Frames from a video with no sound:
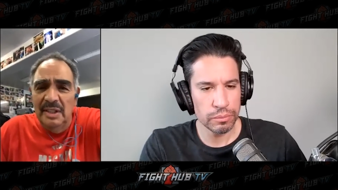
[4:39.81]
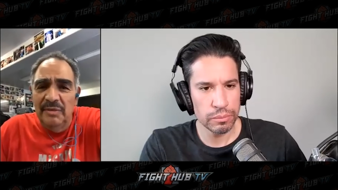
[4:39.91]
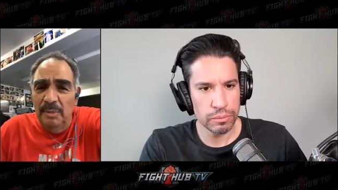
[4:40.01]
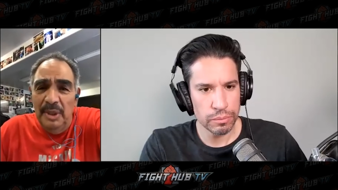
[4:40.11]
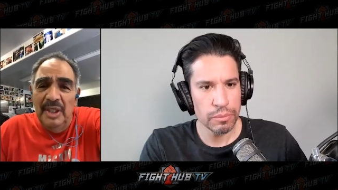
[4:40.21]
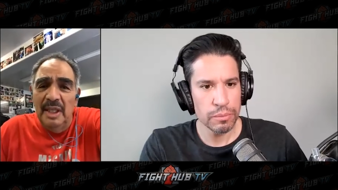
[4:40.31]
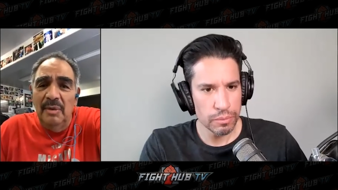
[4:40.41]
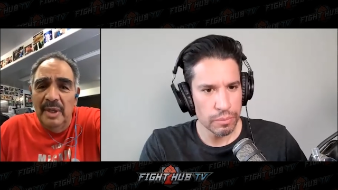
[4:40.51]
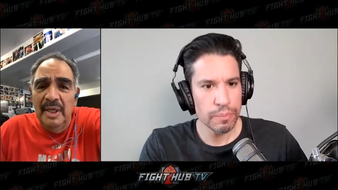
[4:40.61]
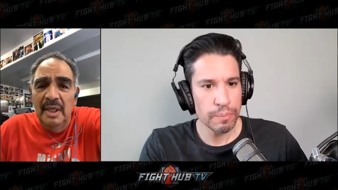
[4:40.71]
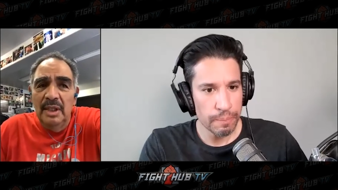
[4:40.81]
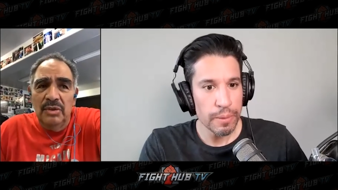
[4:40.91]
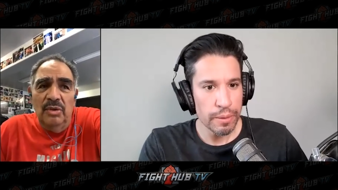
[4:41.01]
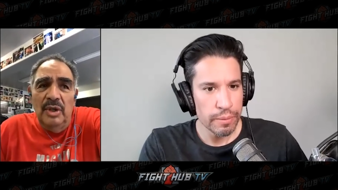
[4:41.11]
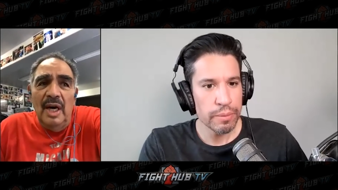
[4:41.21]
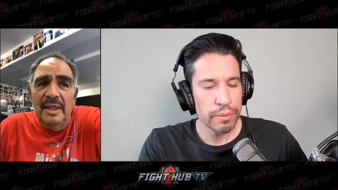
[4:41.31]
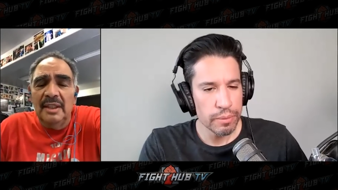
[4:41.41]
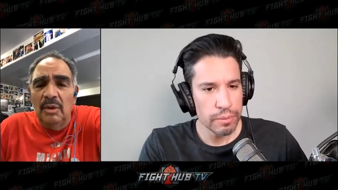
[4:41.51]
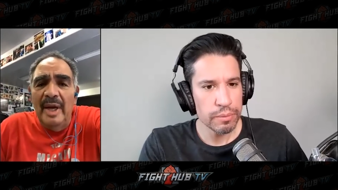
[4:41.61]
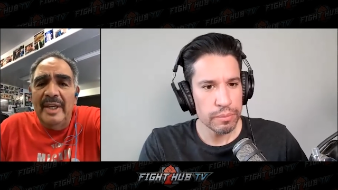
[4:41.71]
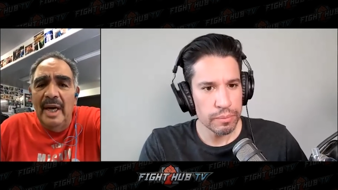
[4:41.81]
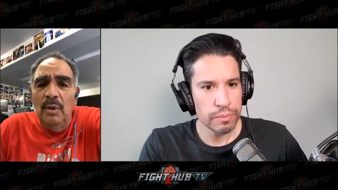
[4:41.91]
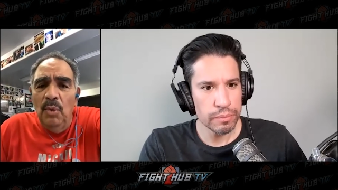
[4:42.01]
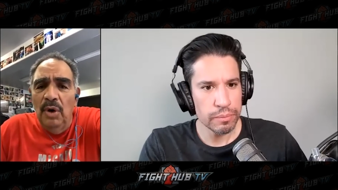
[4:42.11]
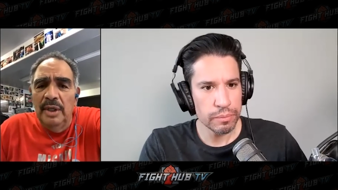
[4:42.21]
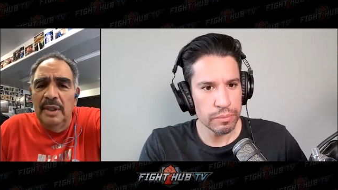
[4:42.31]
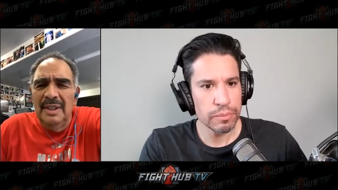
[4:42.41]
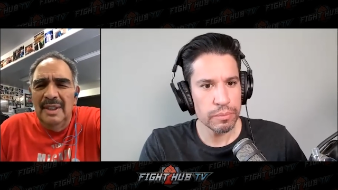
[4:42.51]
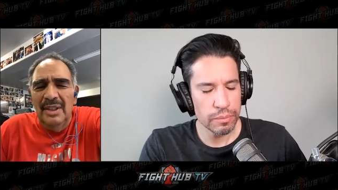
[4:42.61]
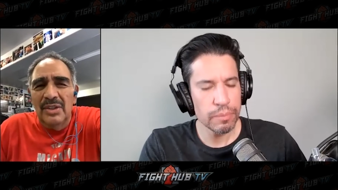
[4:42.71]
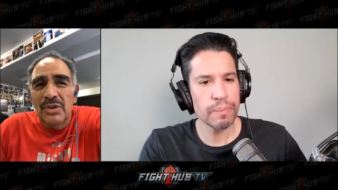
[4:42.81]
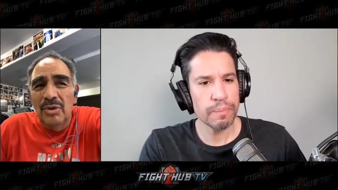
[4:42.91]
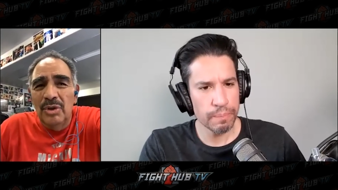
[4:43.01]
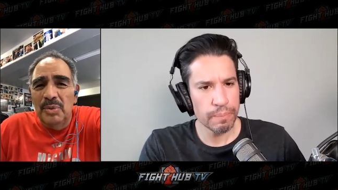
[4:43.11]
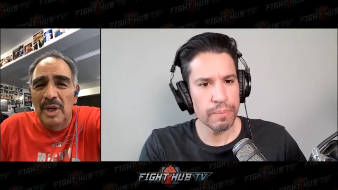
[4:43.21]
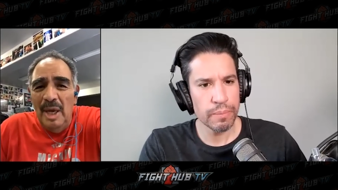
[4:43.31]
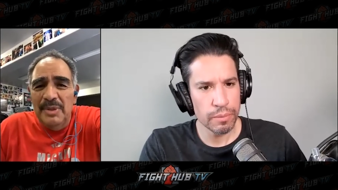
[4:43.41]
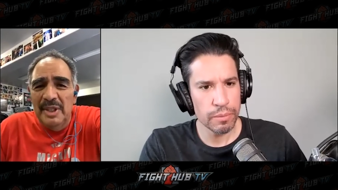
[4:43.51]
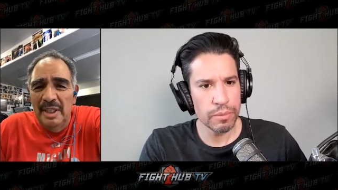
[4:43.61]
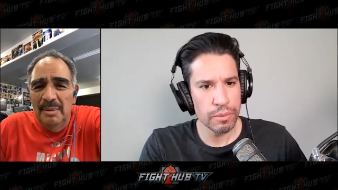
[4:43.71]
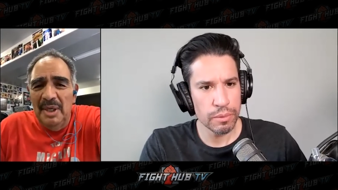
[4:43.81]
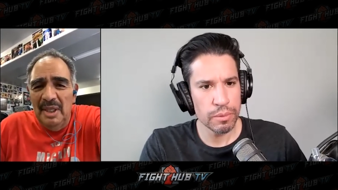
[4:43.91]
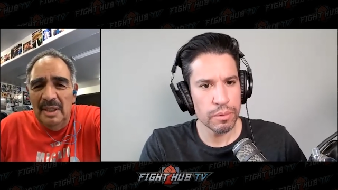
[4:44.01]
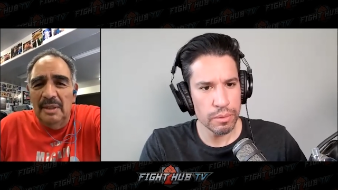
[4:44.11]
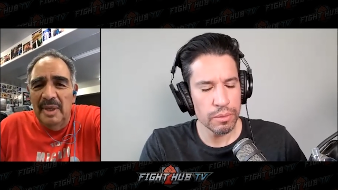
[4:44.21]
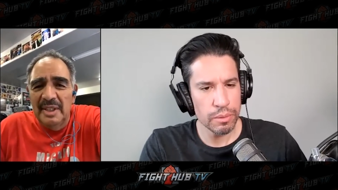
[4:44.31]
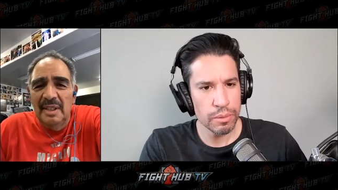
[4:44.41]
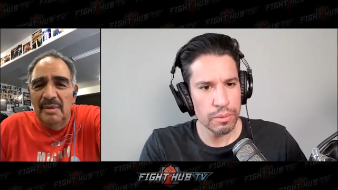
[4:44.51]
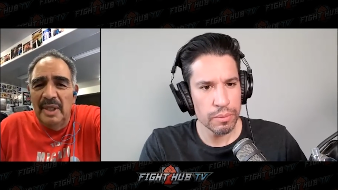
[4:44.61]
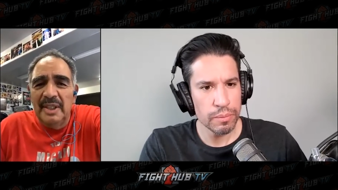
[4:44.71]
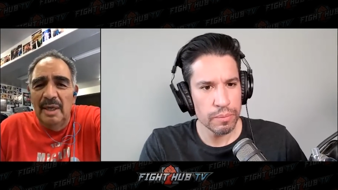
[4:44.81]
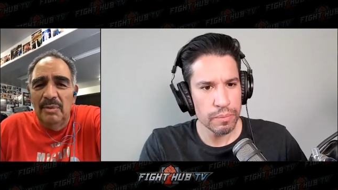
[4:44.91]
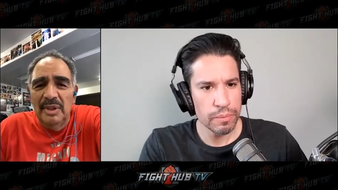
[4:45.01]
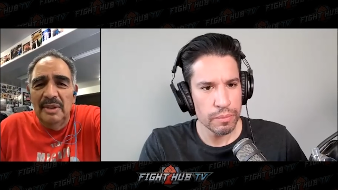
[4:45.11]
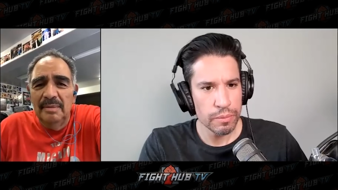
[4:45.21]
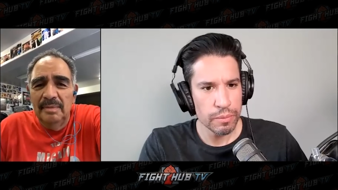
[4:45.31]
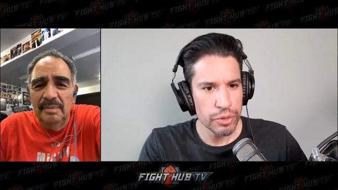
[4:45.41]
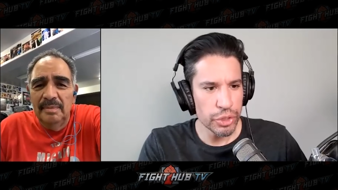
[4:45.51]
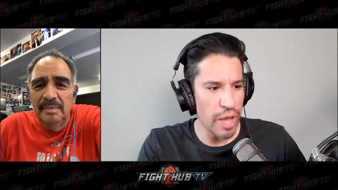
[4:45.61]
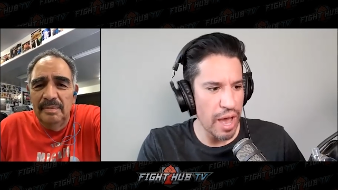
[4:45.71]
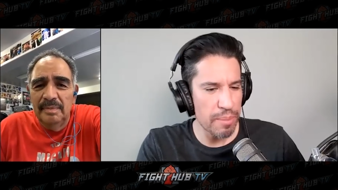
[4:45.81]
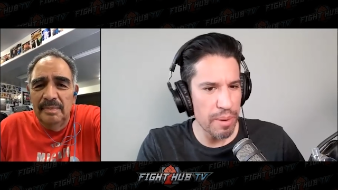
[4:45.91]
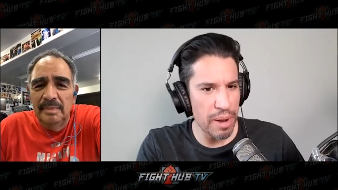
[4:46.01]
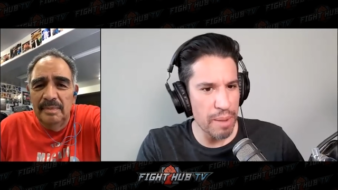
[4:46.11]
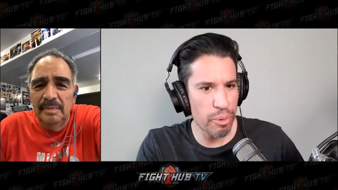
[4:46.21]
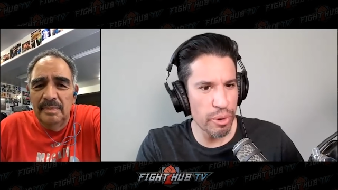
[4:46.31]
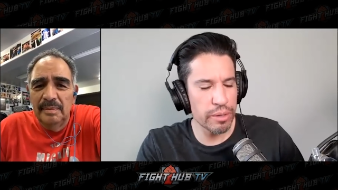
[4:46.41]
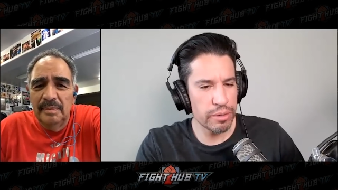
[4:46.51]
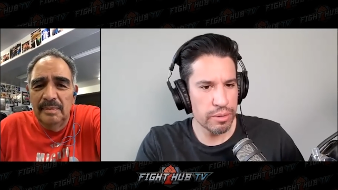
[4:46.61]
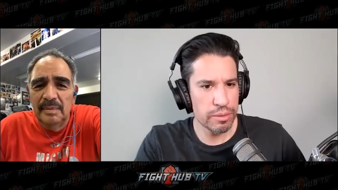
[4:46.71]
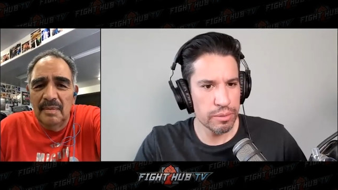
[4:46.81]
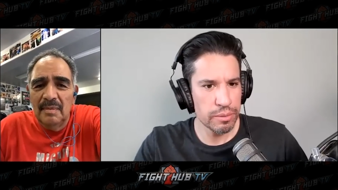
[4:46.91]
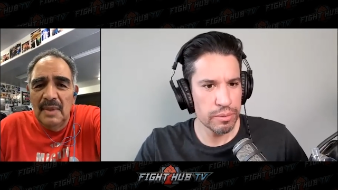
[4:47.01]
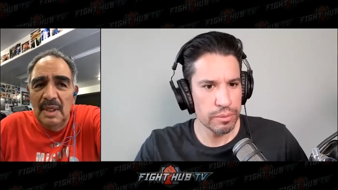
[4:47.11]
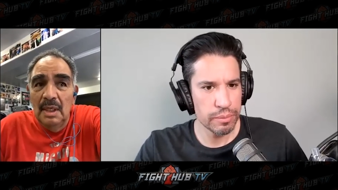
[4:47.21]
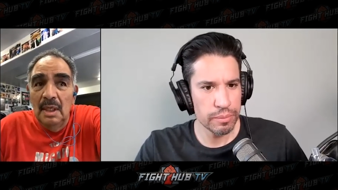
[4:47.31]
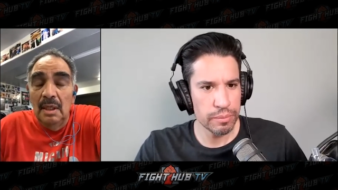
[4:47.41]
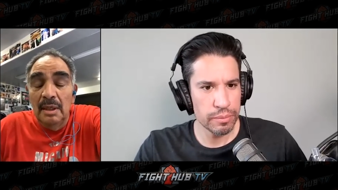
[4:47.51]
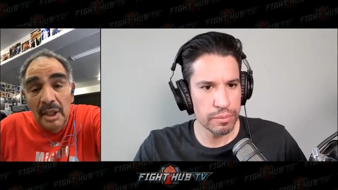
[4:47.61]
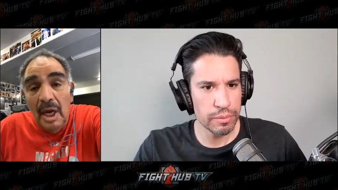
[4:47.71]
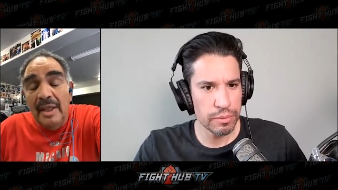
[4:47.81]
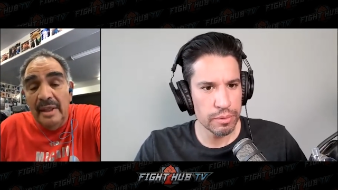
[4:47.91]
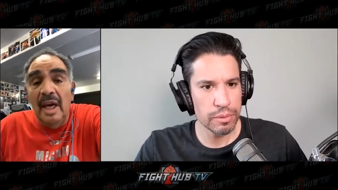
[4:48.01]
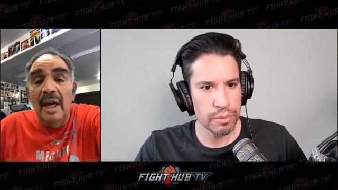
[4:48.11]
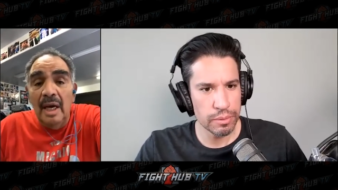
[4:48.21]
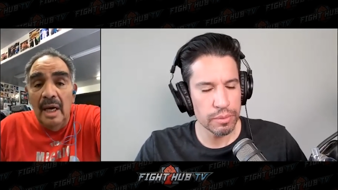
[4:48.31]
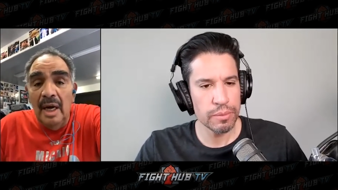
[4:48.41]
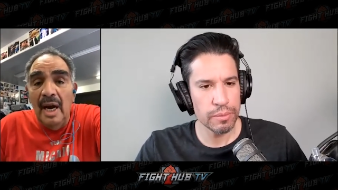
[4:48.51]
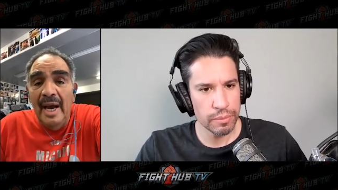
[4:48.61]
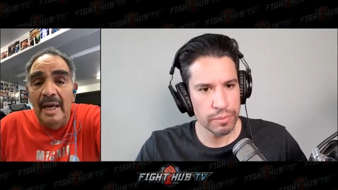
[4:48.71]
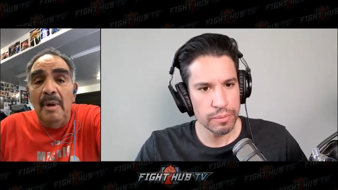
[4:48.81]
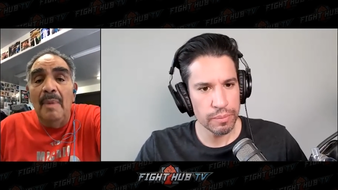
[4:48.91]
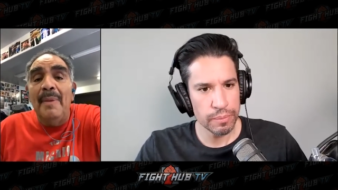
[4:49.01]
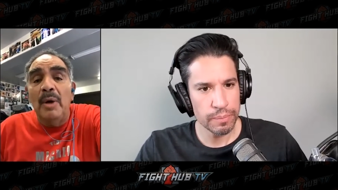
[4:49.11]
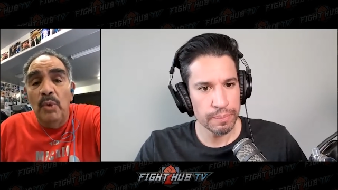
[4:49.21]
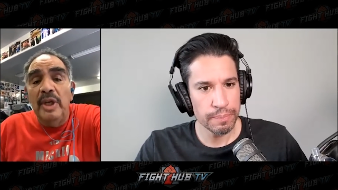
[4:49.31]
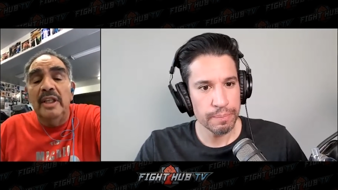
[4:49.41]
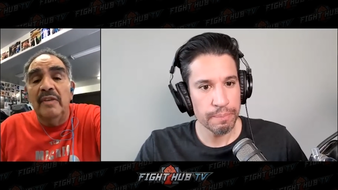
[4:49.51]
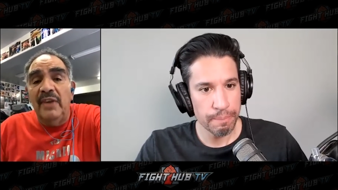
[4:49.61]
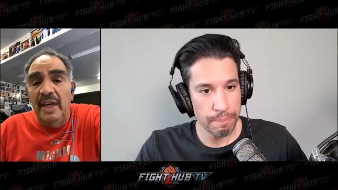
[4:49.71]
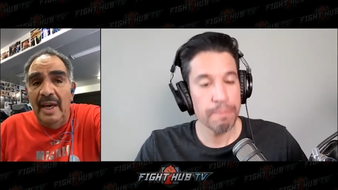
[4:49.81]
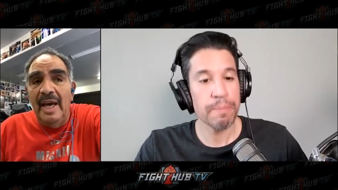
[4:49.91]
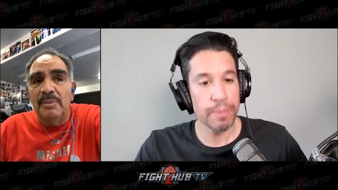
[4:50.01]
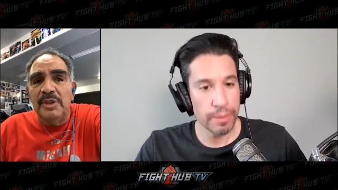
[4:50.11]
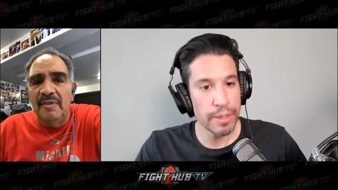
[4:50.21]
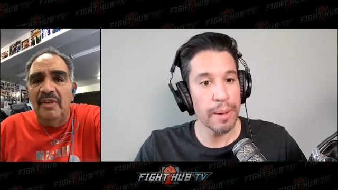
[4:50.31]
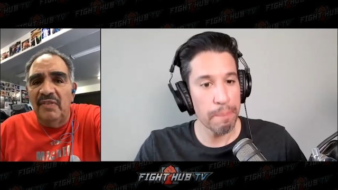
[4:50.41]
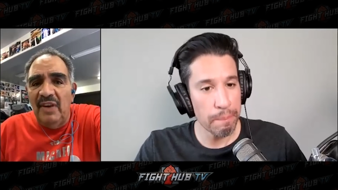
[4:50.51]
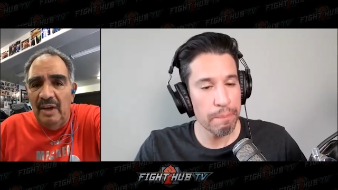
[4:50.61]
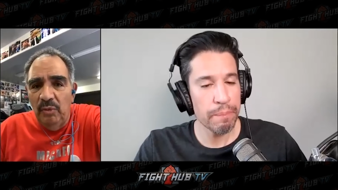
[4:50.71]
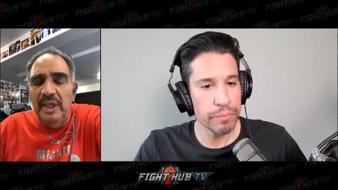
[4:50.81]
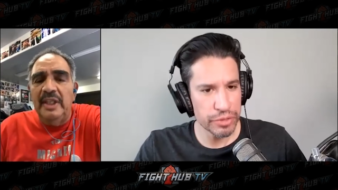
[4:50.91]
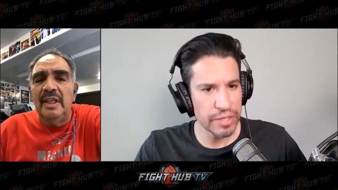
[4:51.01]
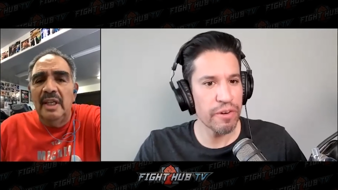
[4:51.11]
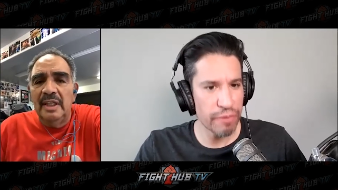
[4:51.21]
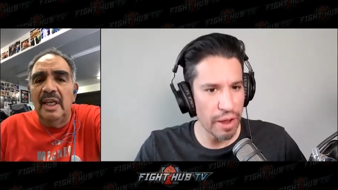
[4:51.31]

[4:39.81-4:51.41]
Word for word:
Speaker 1: for me anyway. So I thought the right guy won. The scores were lopsided, but I thought the right, the right guy won.
Speaker 2: So you had him up by a point?
Speaker 1: I, I, I had him up. by winning the fight. I had him seven yeah. to five. Winning the, the,